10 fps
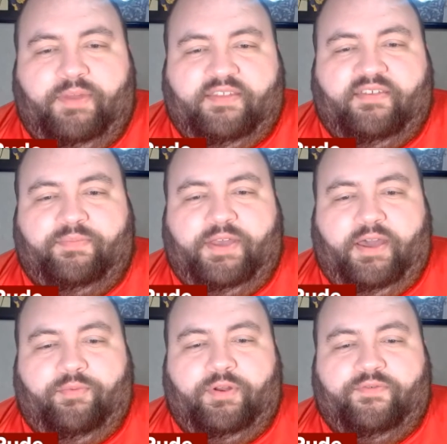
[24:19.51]
Not something
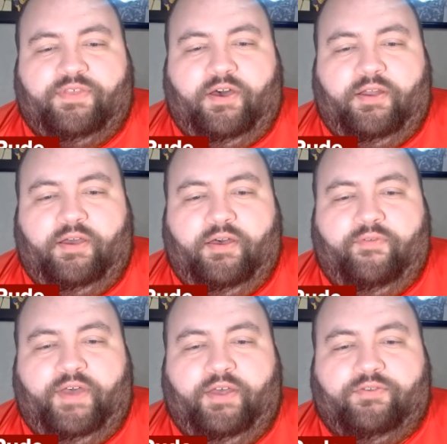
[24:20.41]
I would have thought
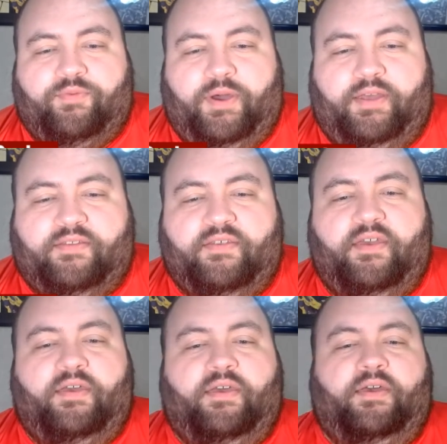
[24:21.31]
of elsewise.
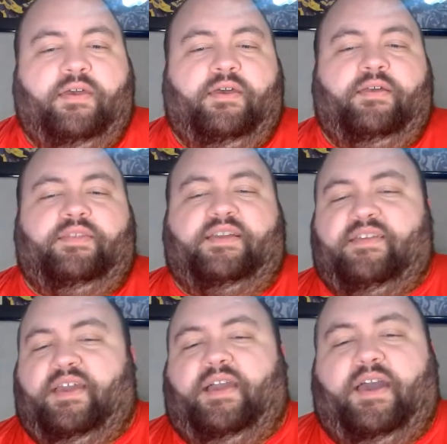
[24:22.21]
Thanks
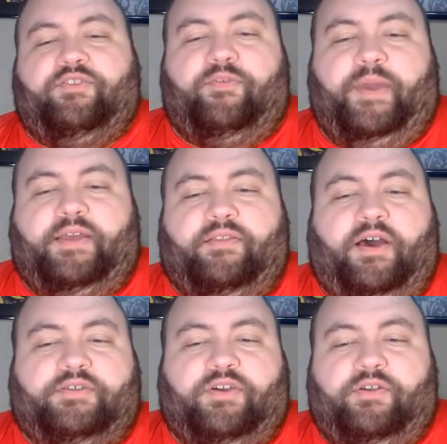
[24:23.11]
again, guys, for making
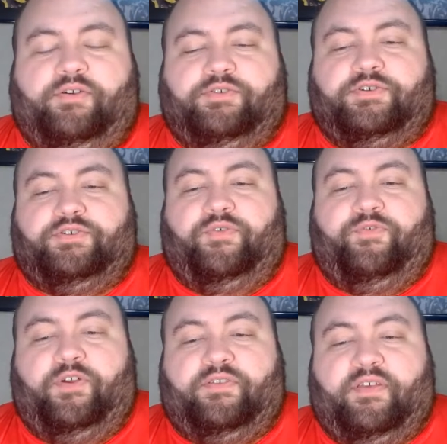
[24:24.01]
Locked On Hoosiers your
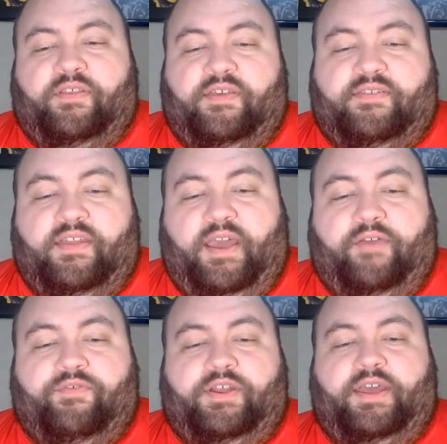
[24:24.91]
first listen
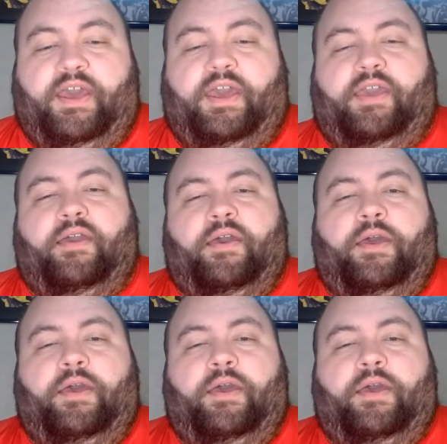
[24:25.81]
every day.